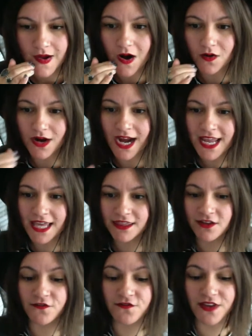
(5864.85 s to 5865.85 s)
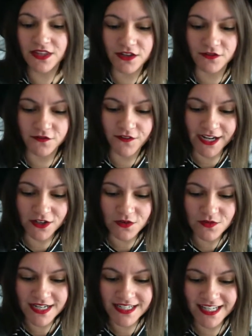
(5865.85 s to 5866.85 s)
All right. And the fifth and final
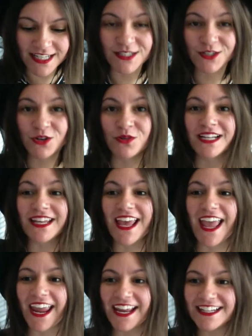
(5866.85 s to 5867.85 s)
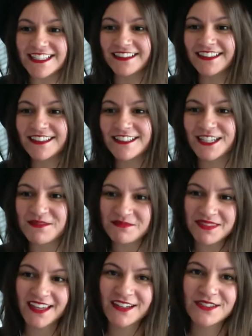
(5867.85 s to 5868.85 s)
one is create
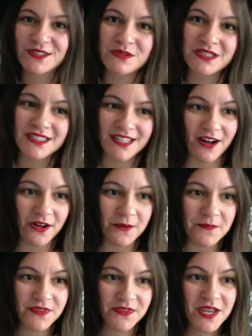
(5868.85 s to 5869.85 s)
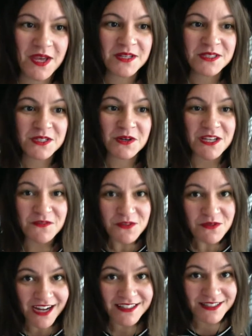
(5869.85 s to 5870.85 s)
something to sell. So if
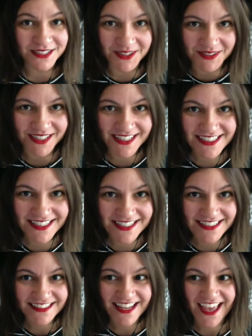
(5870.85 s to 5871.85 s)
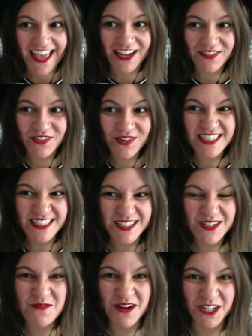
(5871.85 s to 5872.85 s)
you guys noticed, every
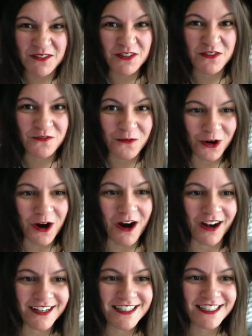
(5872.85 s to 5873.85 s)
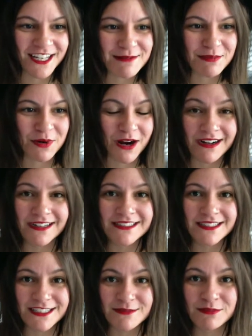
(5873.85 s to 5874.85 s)
single one of the four artists that I brought
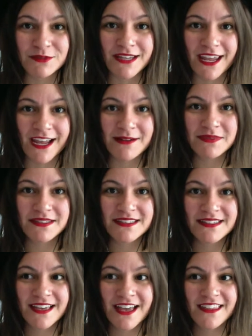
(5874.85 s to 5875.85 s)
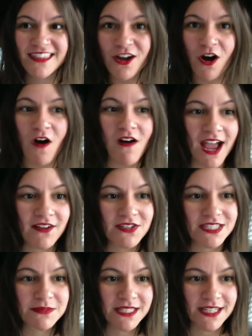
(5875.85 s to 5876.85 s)
onto this boot camp, they all have
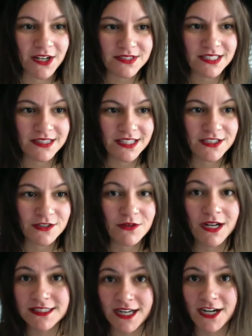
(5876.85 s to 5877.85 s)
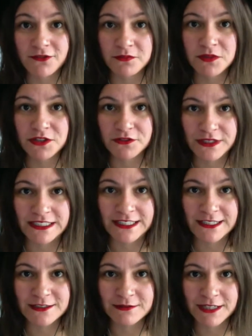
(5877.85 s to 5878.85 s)
something else that they do aside from their
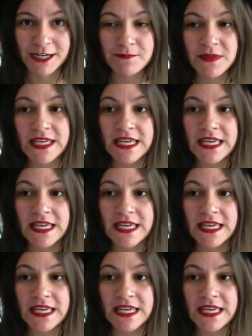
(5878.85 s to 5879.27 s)
freelance career.